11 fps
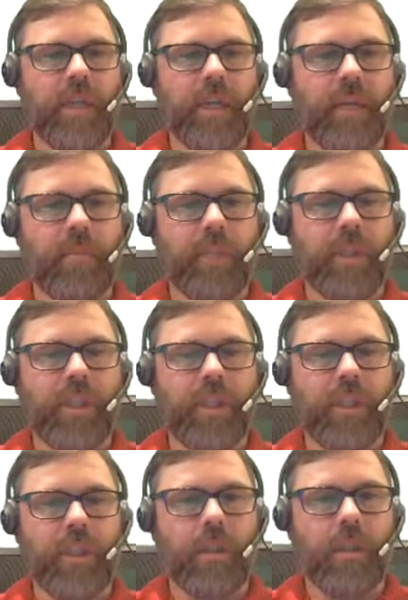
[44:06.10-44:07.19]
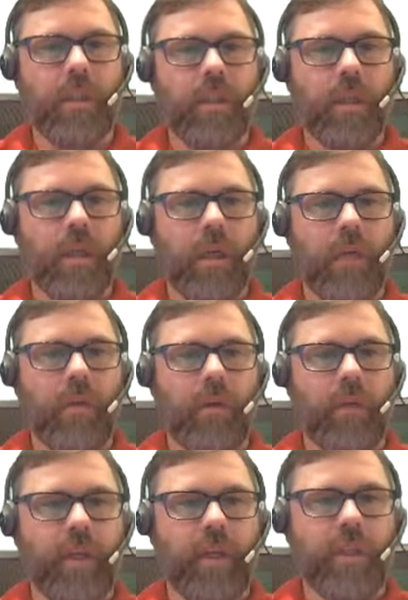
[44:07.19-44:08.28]
a completion
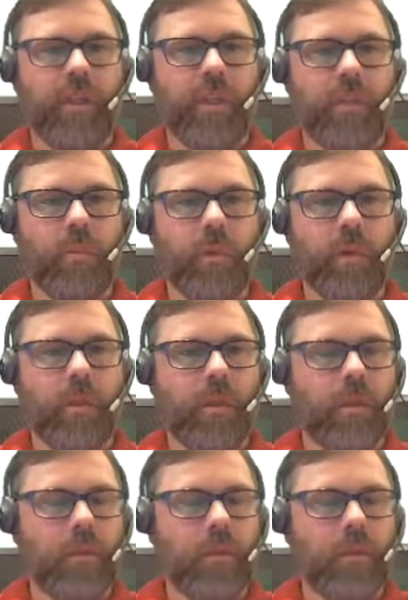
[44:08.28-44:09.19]
notification as well.